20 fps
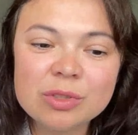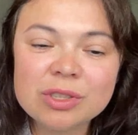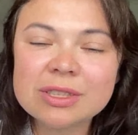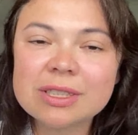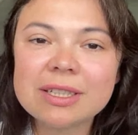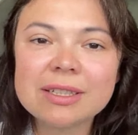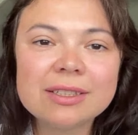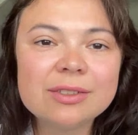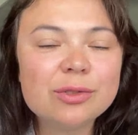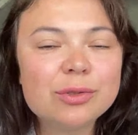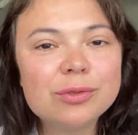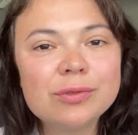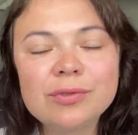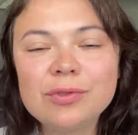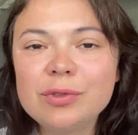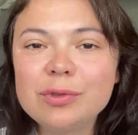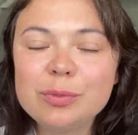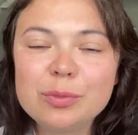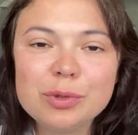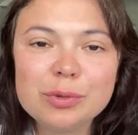I'm just gonna do a
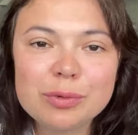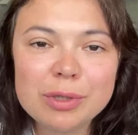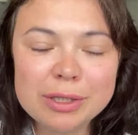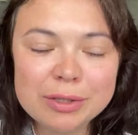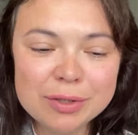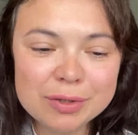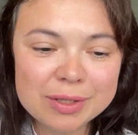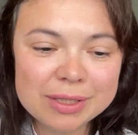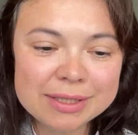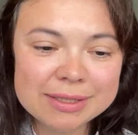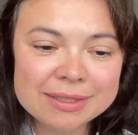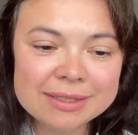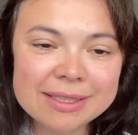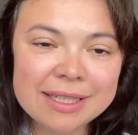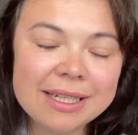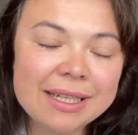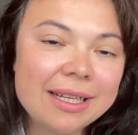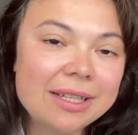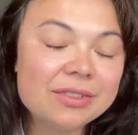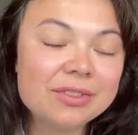few more renderings
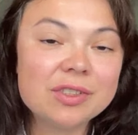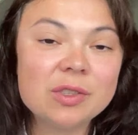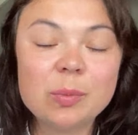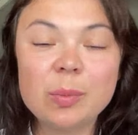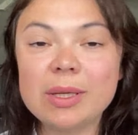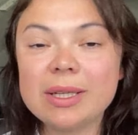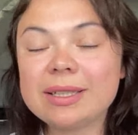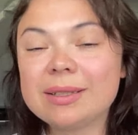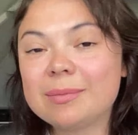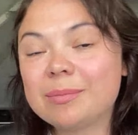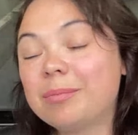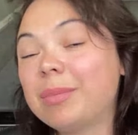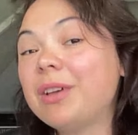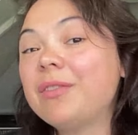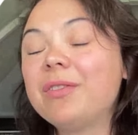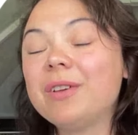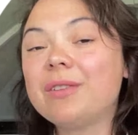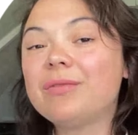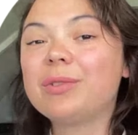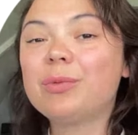and then just pick my
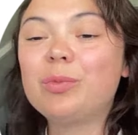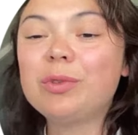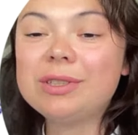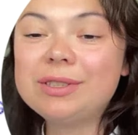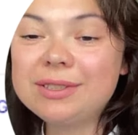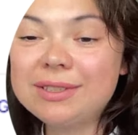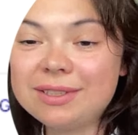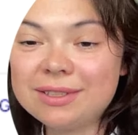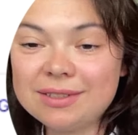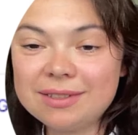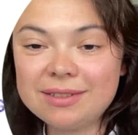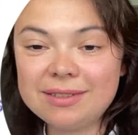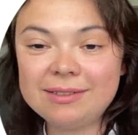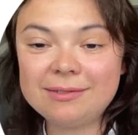favorite ones.